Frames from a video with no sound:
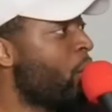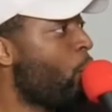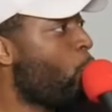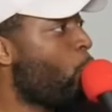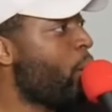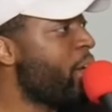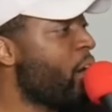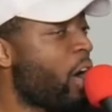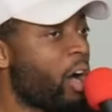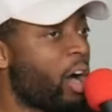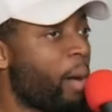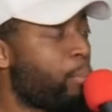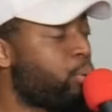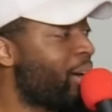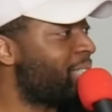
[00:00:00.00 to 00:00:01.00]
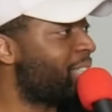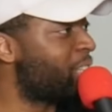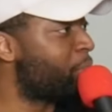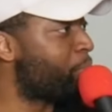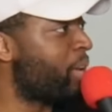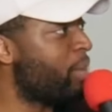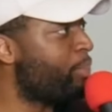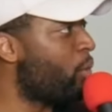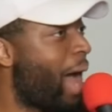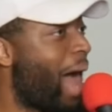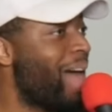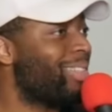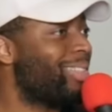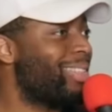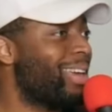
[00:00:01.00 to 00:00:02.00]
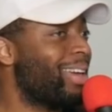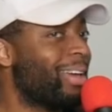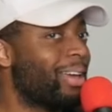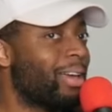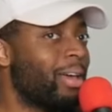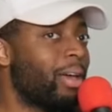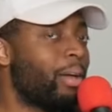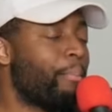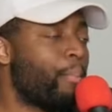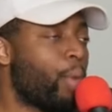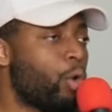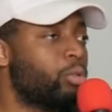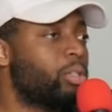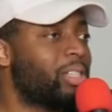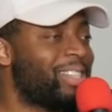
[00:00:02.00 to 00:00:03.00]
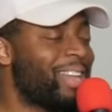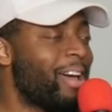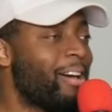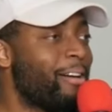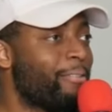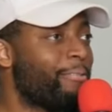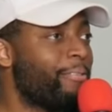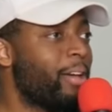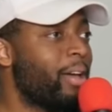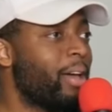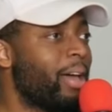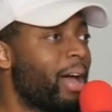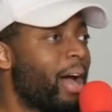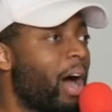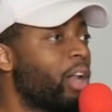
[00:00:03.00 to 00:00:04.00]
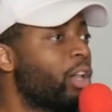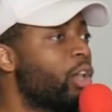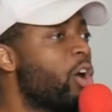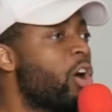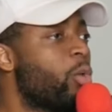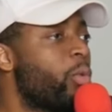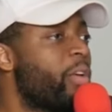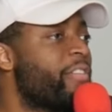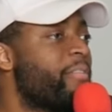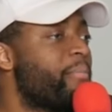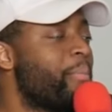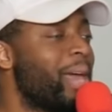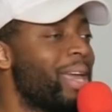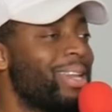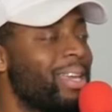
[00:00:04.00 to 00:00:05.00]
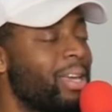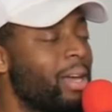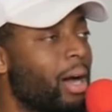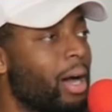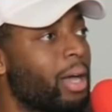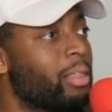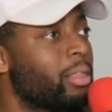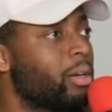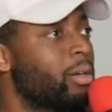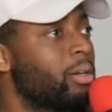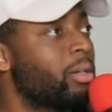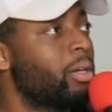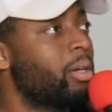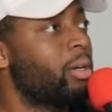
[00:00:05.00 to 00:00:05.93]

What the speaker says: we are oppressed as people. I think Mos Def, along with many other